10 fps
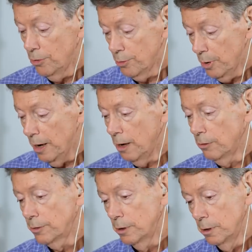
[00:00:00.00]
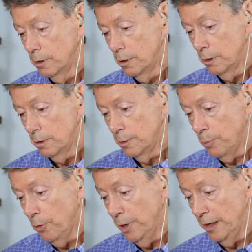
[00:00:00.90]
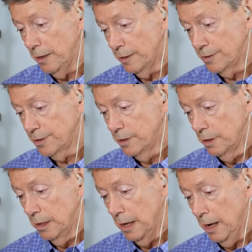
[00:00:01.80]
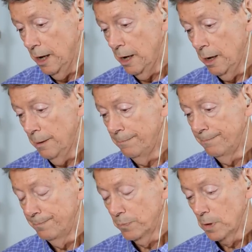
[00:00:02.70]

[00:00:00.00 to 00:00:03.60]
Throughout, the point is um,